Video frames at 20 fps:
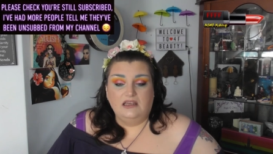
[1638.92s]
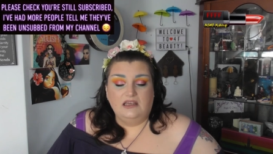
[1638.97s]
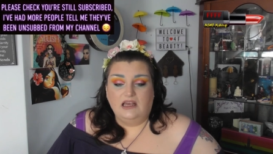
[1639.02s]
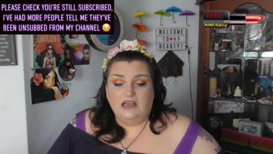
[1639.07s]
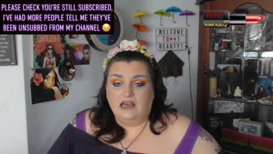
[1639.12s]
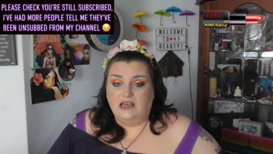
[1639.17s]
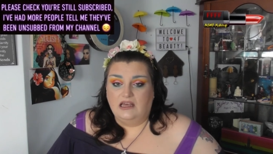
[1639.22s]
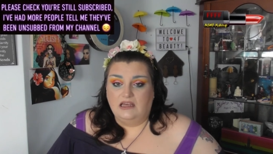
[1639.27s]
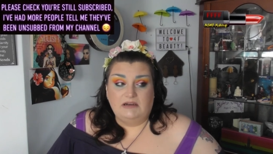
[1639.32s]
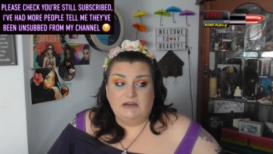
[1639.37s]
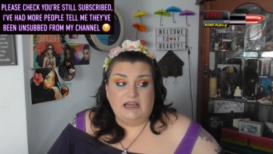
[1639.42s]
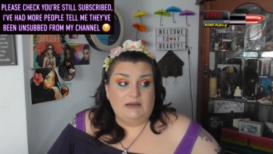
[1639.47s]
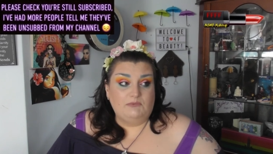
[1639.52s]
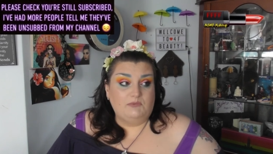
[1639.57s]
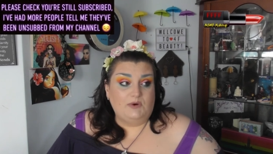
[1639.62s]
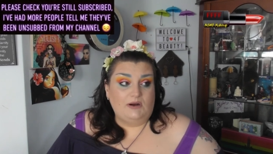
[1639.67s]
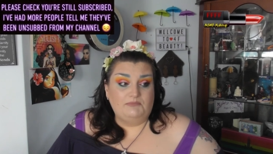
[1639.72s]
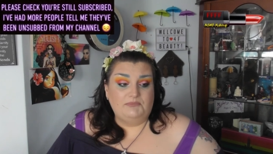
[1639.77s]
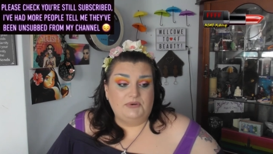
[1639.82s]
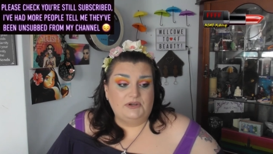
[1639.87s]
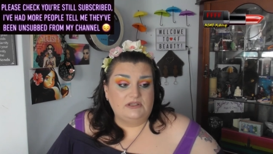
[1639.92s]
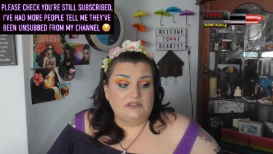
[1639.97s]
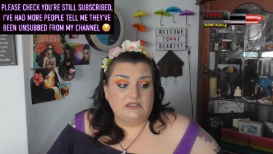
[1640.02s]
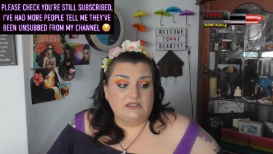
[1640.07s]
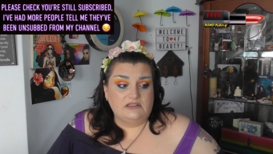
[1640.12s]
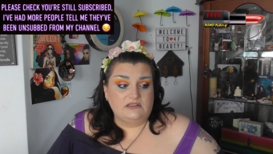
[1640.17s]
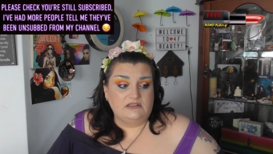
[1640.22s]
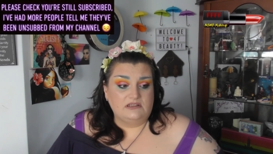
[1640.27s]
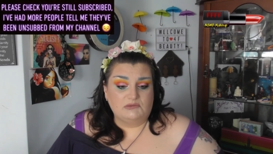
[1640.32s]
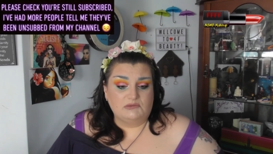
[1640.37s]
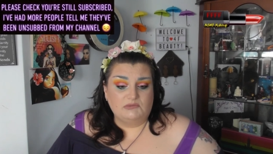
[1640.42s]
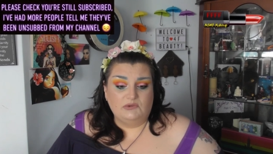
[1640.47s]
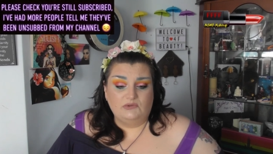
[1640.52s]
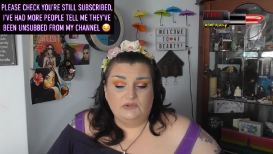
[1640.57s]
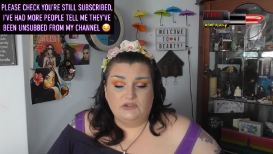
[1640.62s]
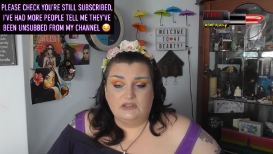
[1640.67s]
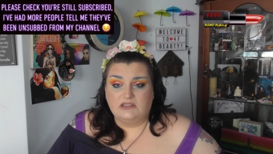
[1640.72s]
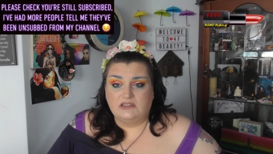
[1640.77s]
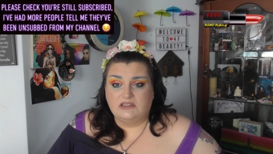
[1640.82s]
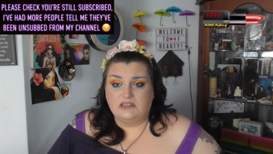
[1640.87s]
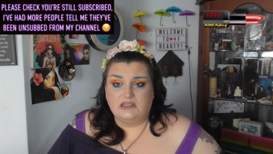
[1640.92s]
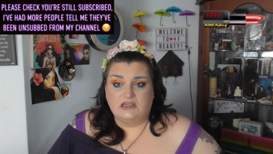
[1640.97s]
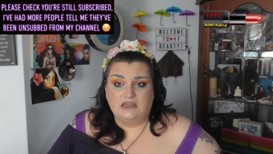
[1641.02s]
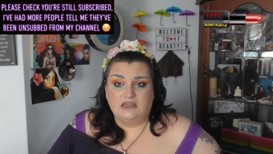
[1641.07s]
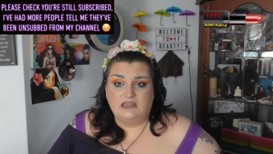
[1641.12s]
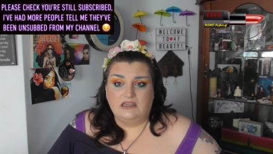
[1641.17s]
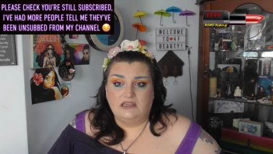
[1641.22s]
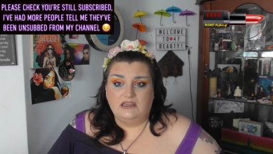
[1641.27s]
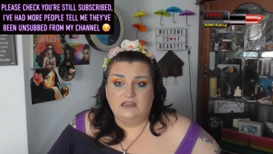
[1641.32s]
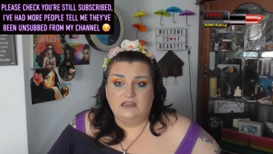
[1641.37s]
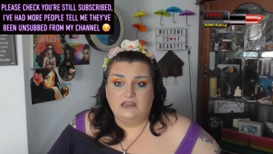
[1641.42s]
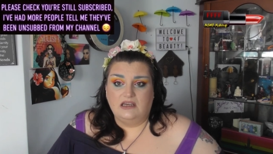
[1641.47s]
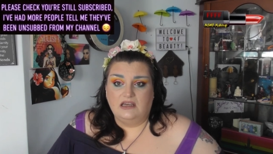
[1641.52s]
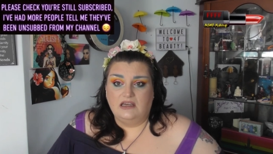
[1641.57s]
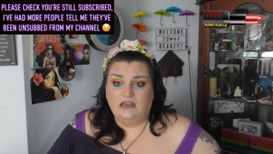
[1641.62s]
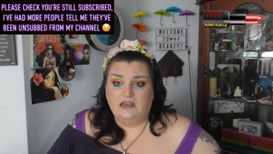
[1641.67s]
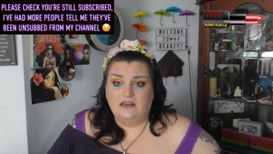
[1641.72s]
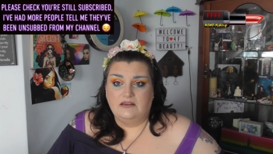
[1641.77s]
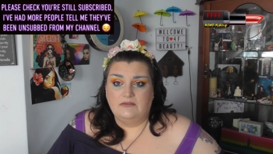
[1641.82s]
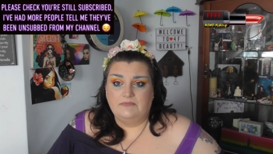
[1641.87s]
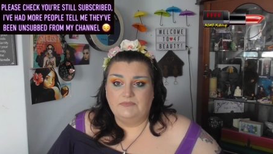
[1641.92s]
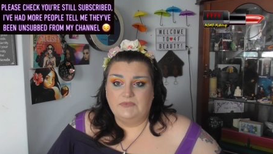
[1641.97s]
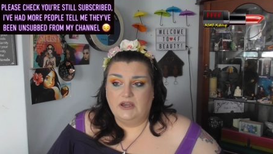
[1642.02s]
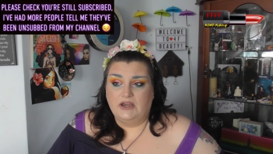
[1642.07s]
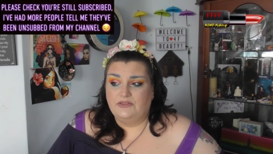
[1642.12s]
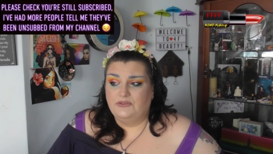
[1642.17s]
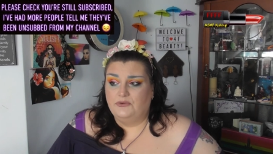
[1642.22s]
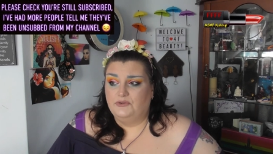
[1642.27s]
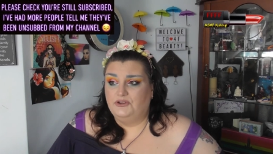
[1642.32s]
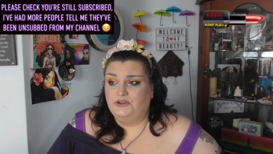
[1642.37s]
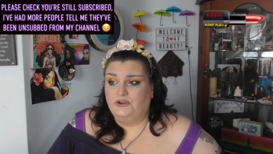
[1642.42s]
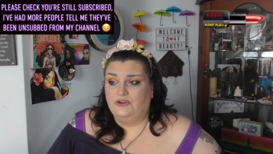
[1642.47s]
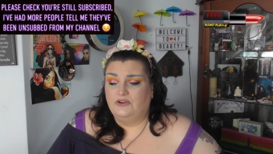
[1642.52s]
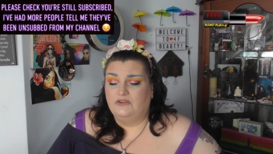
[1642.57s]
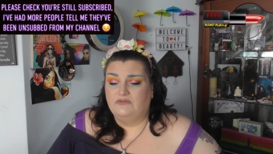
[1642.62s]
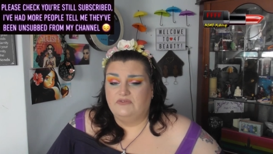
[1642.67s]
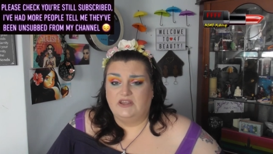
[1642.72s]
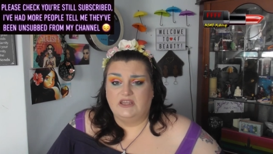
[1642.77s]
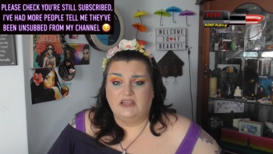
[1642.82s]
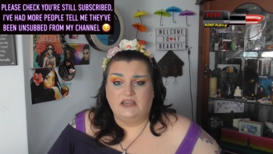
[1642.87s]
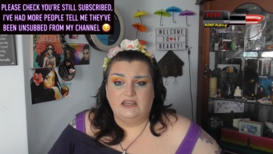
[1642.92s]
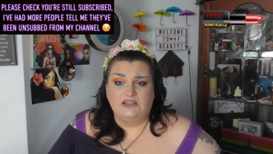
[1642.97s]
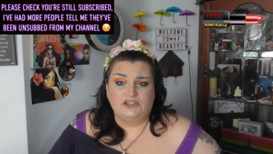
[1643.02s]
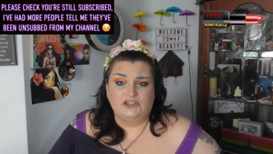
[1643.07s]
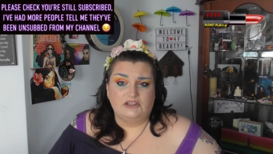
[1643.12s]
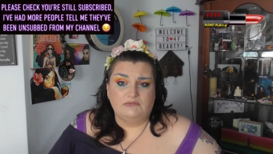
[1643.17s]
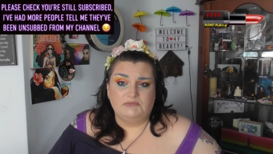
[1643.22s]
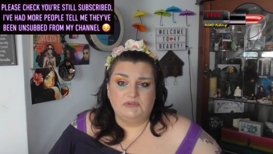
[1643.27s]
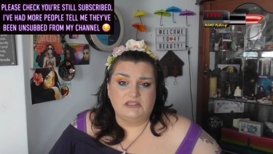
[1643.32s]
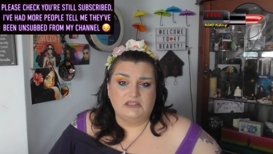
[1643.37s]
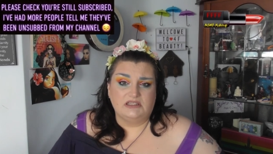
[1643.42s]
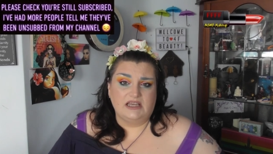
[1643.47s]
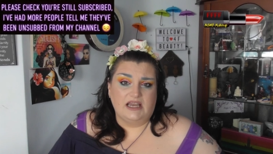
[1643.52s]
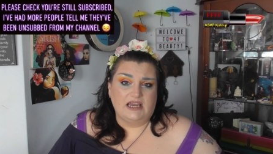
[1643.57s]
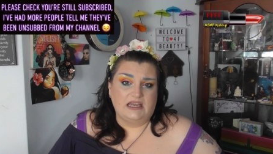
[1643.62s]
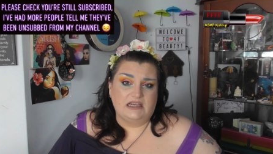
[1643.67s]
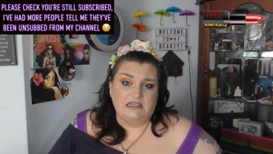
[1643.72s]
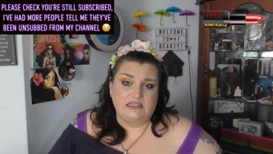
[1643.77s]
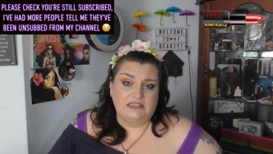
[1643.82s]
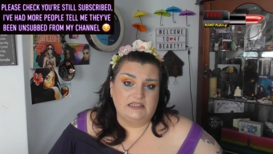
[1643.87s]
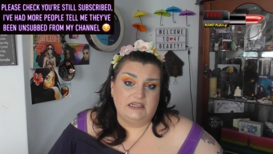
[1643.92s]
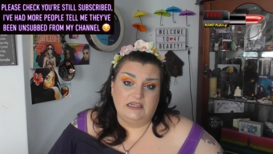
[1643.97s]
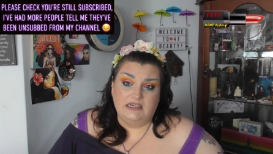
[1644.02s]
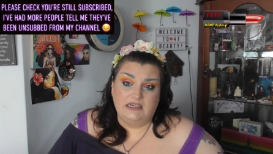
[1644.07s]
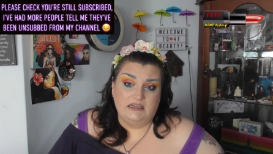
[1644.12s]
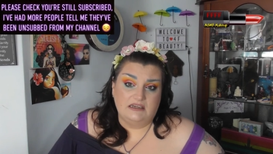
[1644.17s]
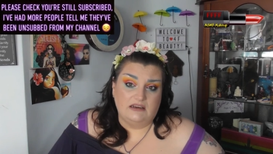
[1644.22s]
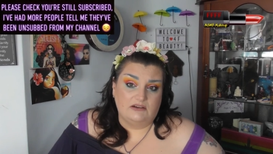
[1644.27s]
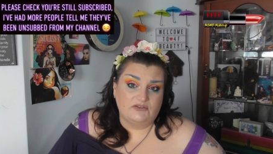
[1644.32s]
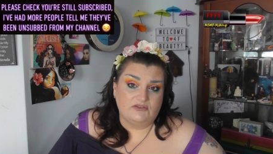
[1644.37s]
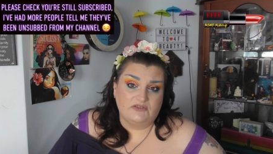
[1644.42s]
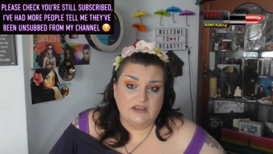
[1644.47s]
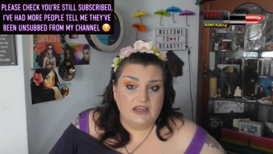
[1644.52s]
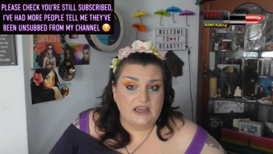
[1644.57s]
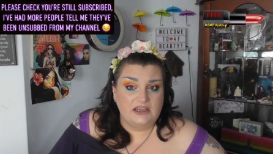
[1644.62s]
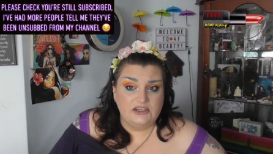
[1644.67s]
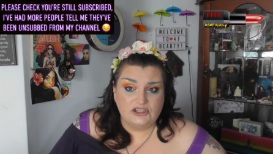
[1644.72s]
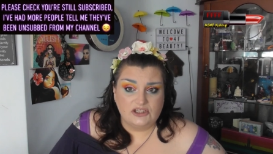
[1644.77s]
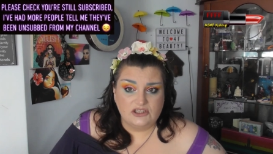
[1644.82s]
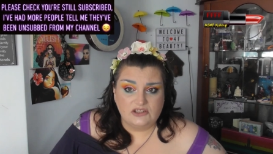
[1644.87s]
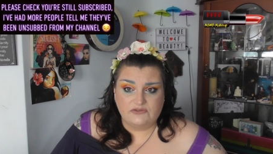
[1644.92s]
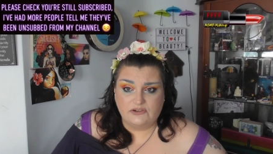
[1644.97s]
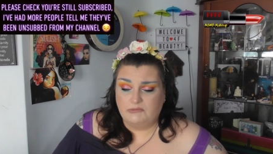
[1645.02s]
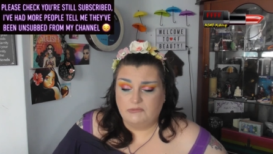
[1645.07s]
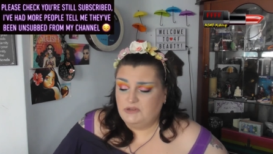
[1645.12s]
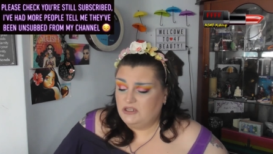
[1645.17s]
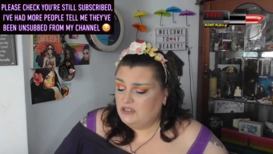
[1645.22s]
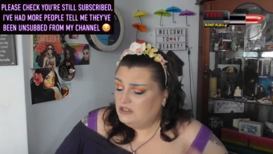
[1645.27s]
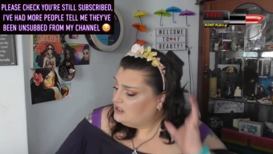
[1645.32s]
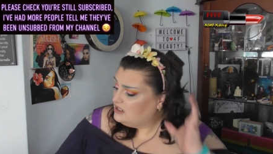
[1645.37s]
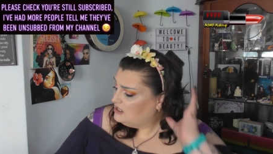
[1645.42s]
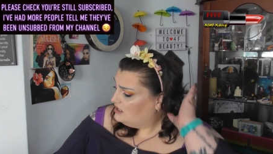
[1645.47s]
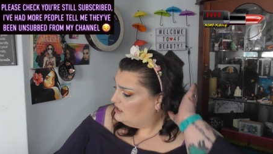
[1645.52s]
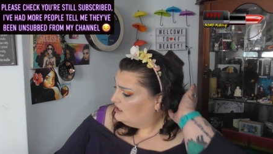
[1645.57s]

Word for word: I had one person this morning say, I thought you'd gone on vacation because I hadn't seen any notifications from you.